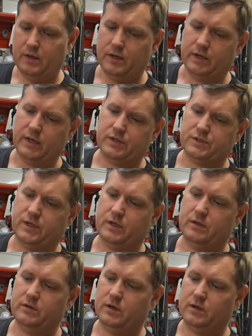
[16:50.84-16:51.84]
It has
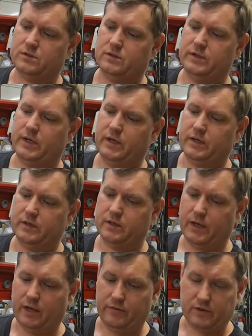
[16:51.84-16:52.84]
a nozzle in the end,
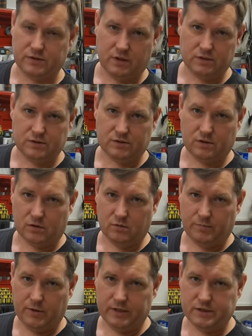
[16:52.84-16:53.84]
and these nozzles are
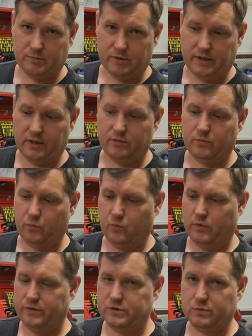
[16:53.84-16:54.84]
replaceable now.
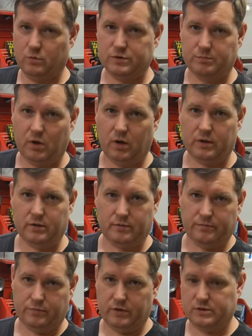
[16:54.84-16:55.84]
When this one was bought,
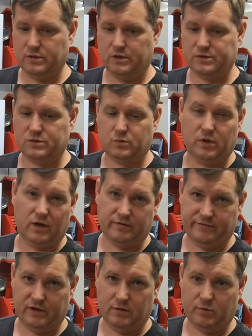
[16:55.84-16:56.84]
these nozzles were not
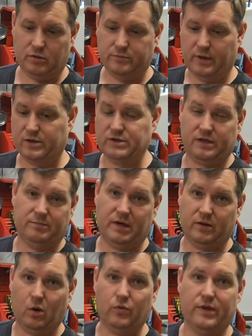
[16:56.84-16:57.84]
available. You actually had to
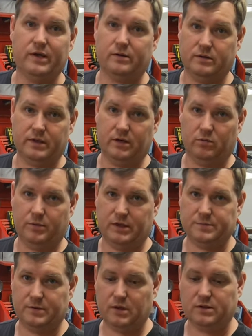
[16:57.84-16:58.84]
buy the whole thing to get a
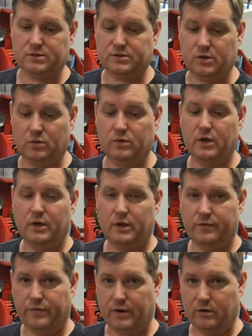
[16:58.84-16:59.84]
replacement nozzle. So
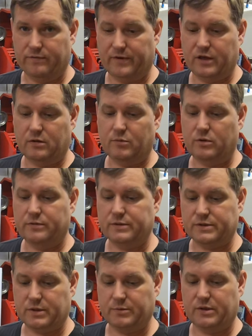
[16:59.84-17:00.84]
they're available.
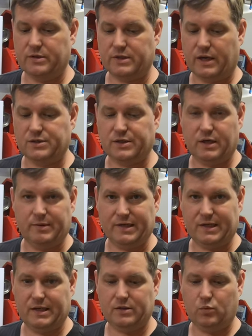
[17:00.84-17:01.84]
Some of these actually come in a
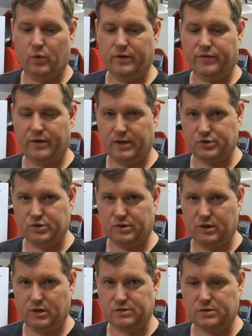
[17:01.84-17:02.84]
kit with extra
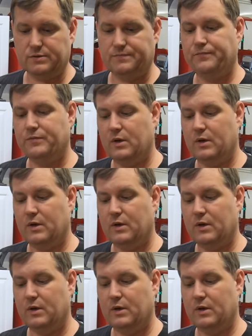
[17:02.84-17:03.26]
nozzles.